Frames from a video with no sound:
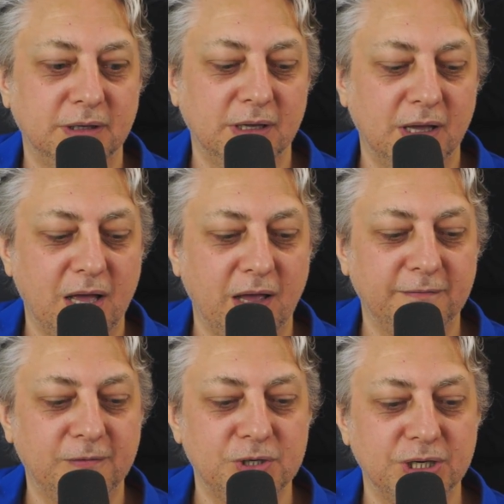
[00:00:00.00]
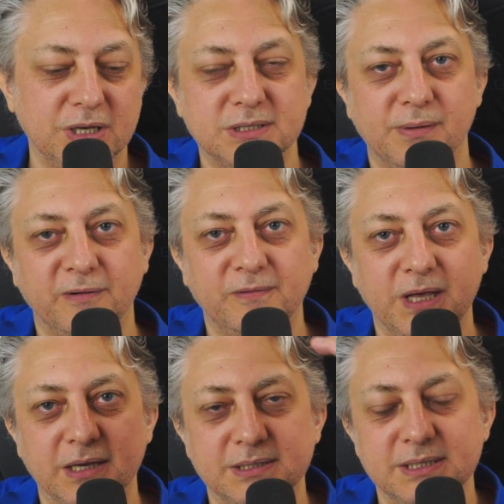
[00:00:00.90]
I have to change some of the
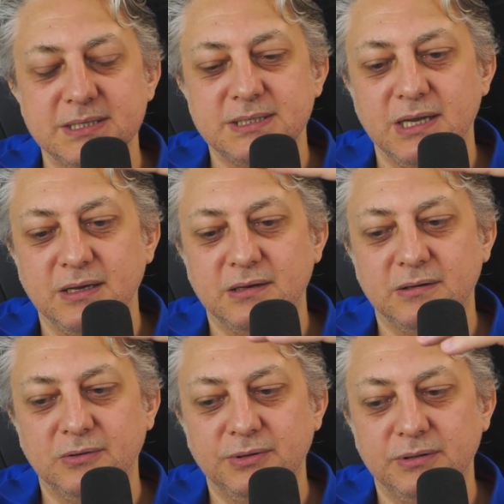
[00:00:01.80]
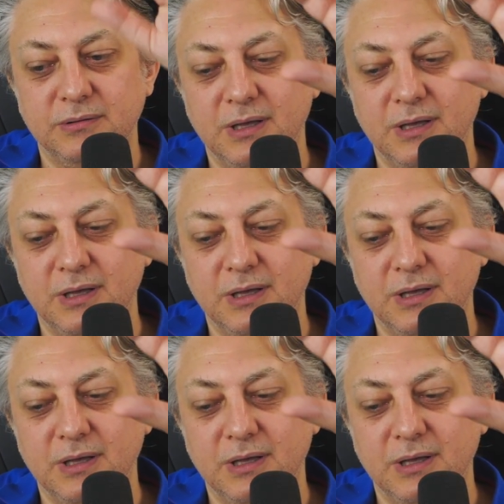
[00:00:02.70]
existing code.